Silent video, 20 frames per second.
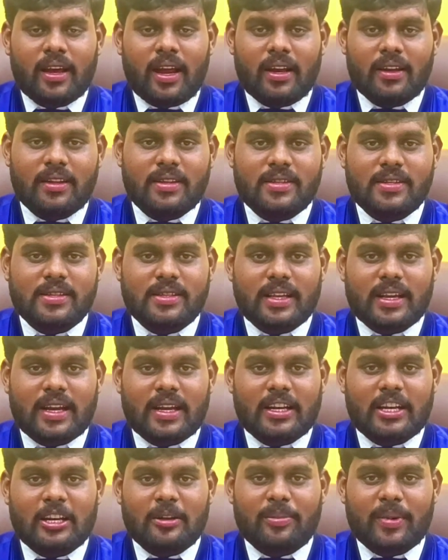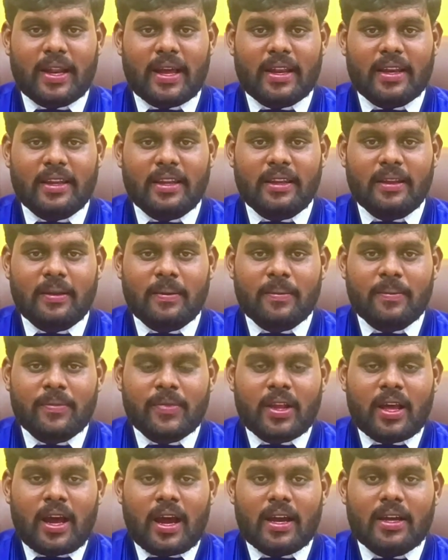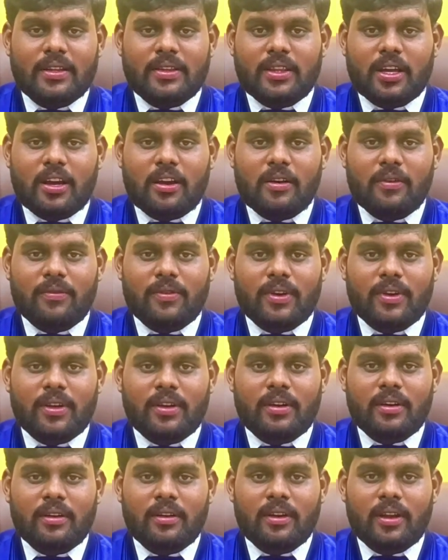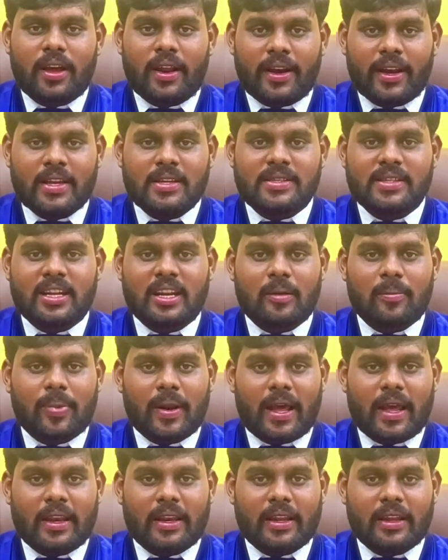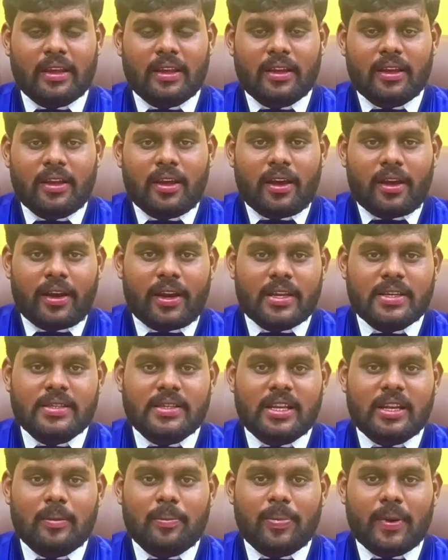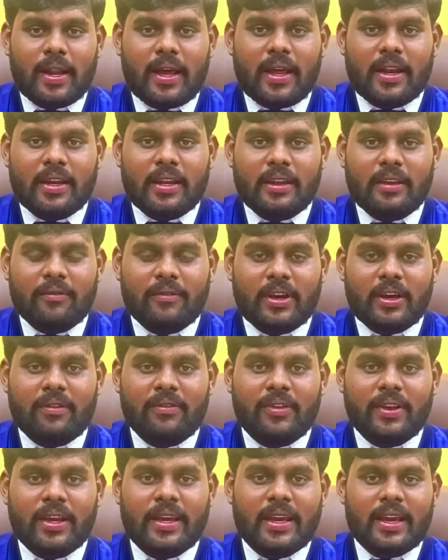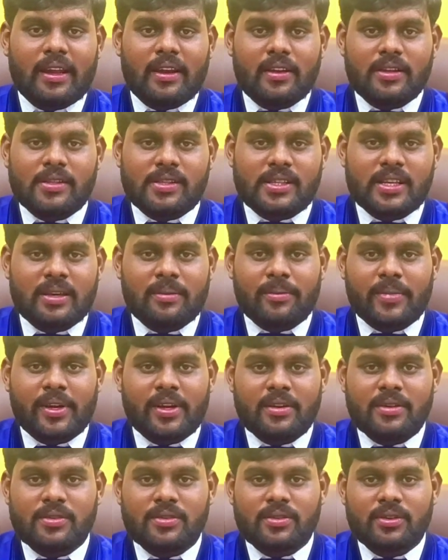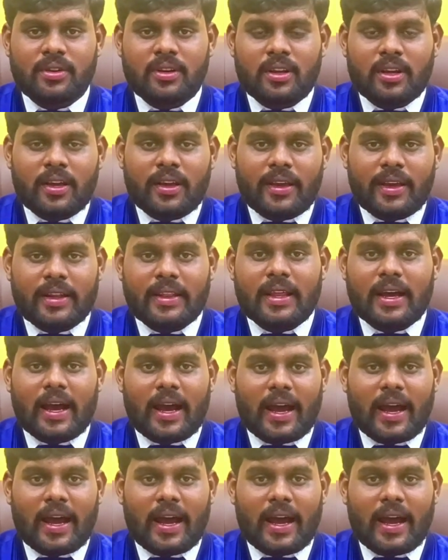and this is the country planning. And third one, regional planning. Regional planning where we can see means in the